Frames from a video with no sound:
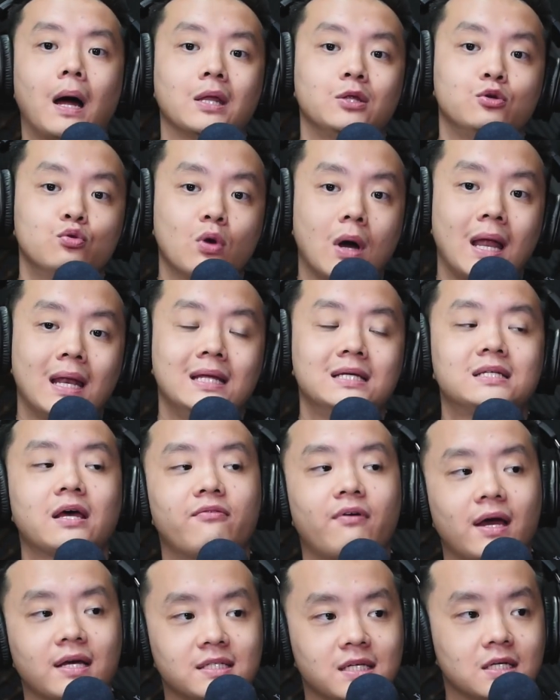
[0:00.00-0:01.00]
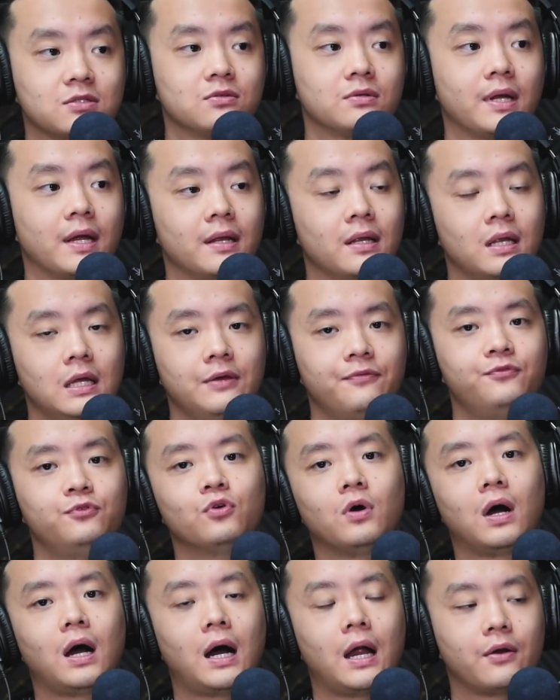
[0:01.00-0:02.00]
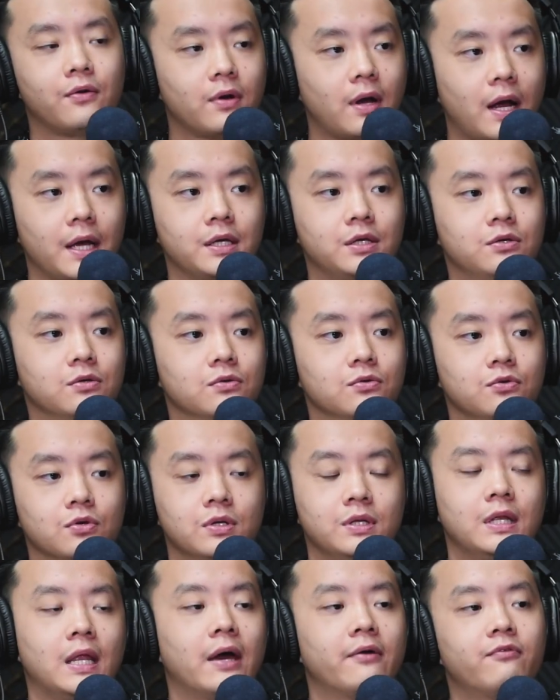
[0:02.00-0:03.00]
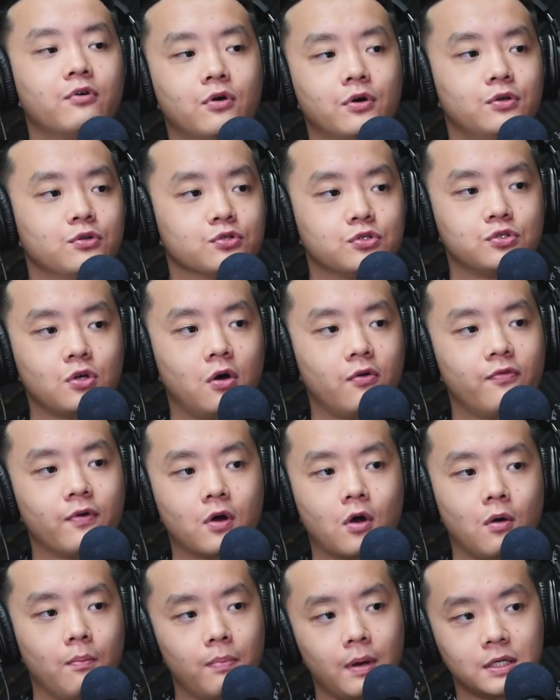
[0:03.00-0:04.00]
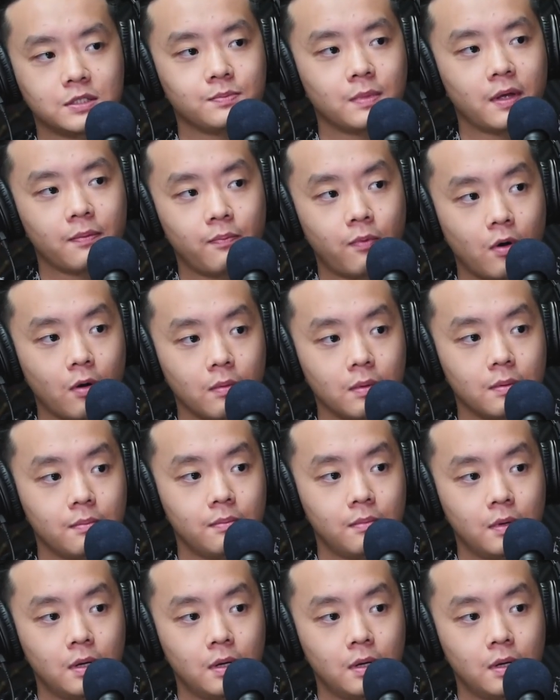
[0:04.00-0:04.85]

But you at least have access to that. If you are 100 IQ, you're never going to solve a complex math problem.